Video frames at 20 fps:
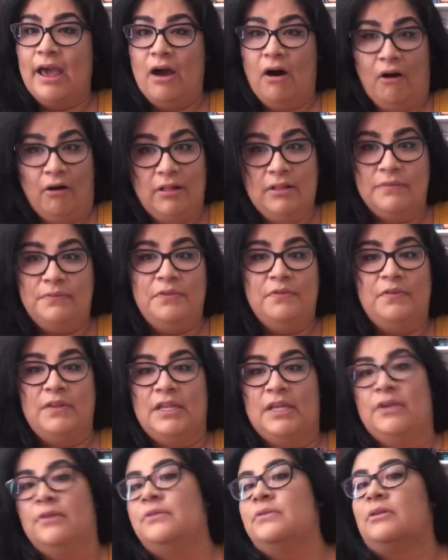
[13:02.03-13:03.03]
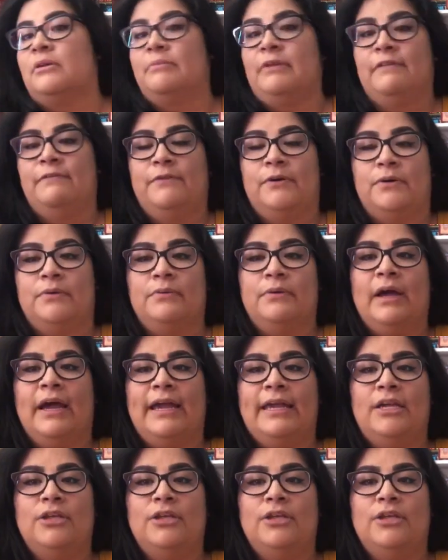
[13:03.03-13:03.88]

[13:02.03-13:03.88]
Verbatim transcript: all of the videos on my phone. I